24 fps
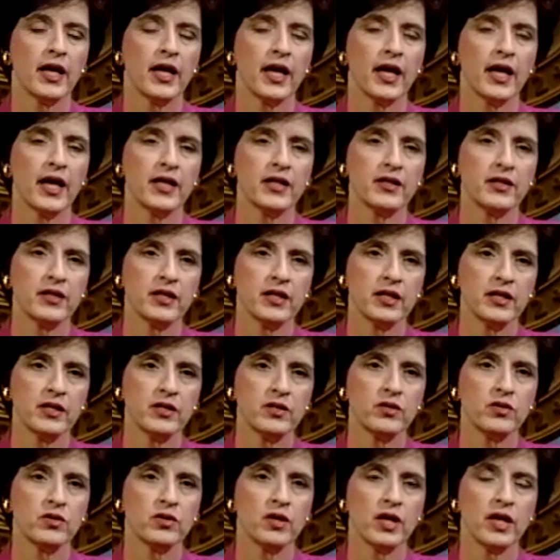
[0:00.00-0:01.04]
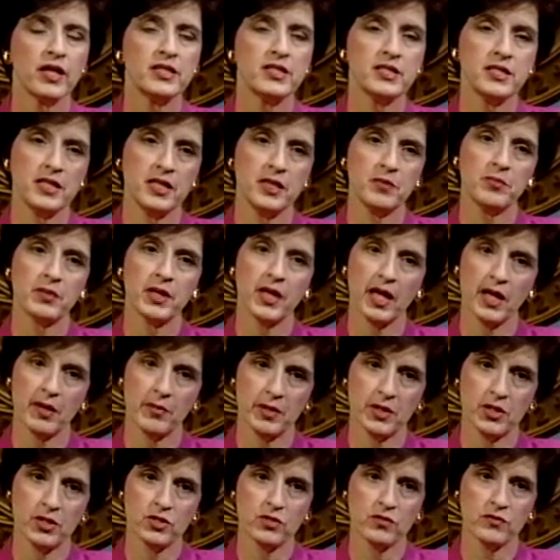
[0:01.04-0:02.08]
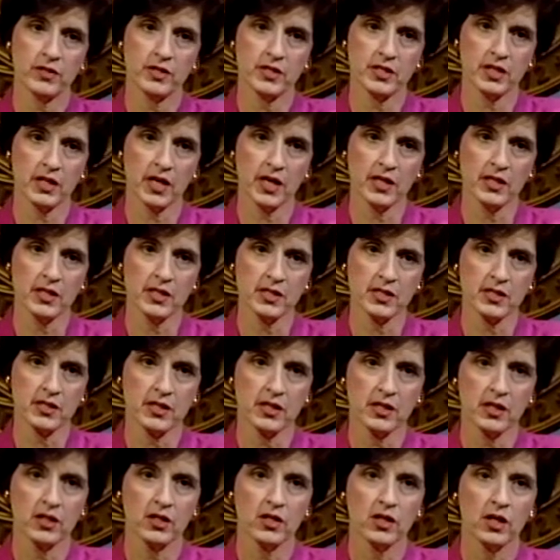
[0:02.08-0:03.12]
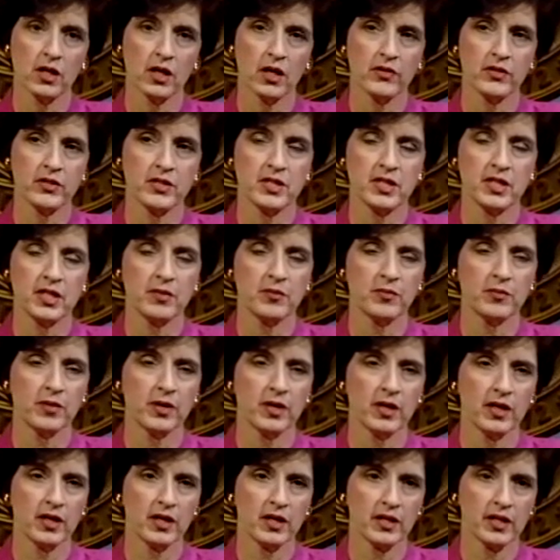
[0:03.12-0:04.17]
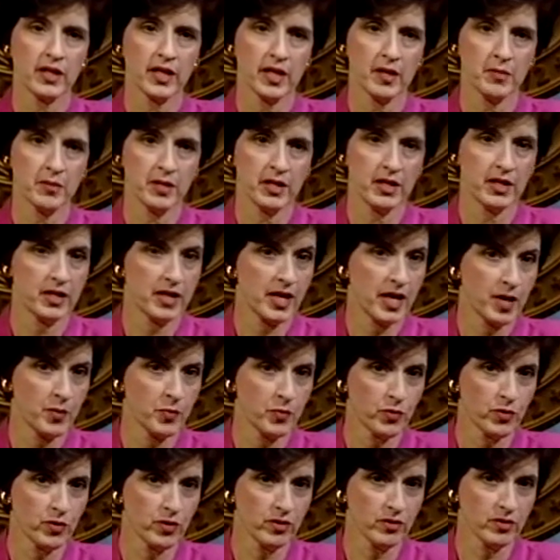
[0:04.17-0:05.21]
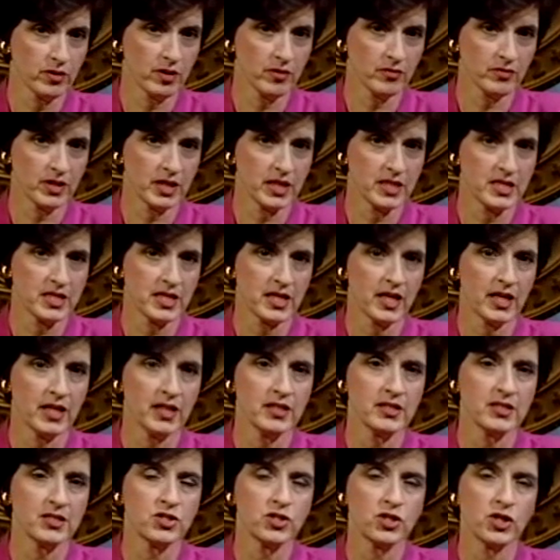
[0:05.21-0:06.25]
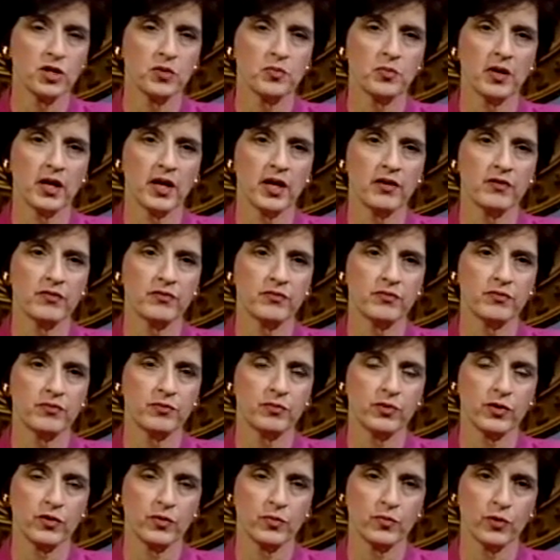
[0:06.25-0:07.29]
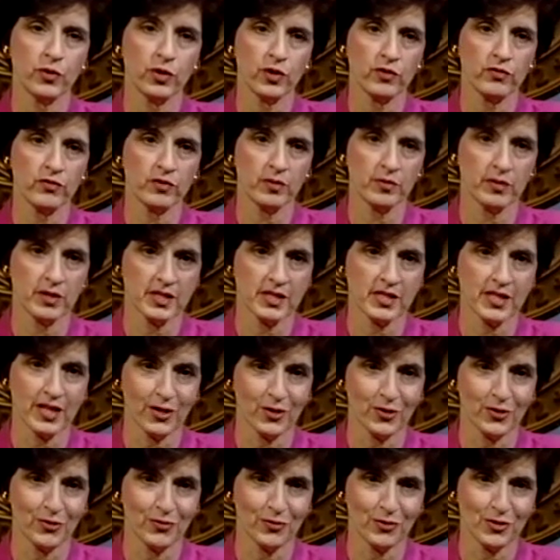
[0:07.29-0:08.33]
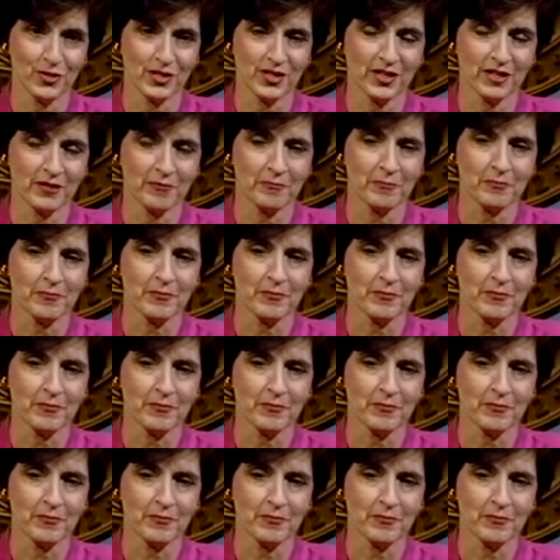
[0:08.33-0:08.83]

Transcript: And then a team came in to visit us. The team came in April of '98, chaired by Brother Burke from LaSalle University.